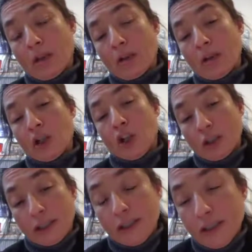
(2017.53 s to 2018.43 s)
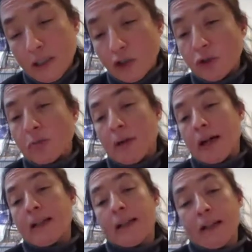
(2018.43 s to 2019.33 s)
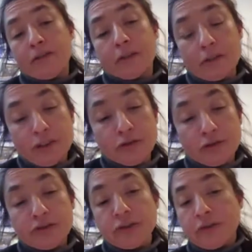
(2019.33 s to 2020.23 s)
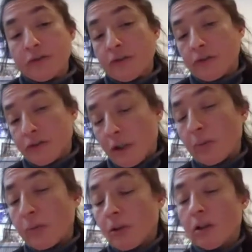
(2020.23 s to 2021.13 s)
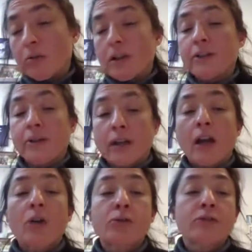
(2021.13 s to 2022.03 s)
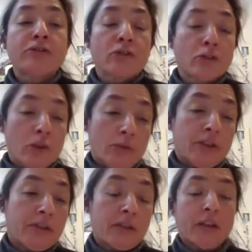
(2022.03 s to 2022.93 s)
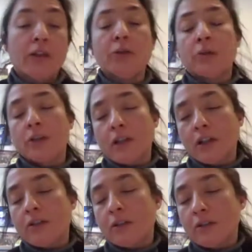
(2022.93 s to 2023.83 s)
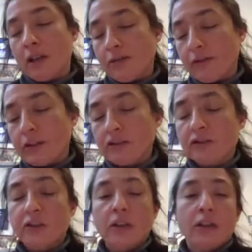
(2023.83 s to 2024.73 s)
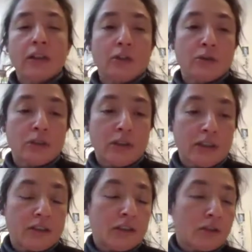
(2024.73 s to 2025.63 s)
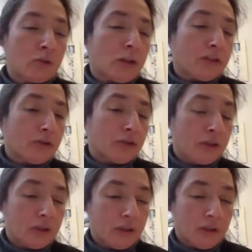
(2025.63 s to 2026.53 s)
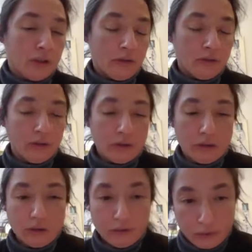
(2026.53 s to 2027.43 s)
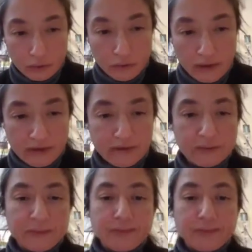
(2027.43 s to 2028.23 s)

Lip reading: locally you might have regions of your sample where you are out of stoichiometry, and you create defects and you create quenching of your photoluminescence.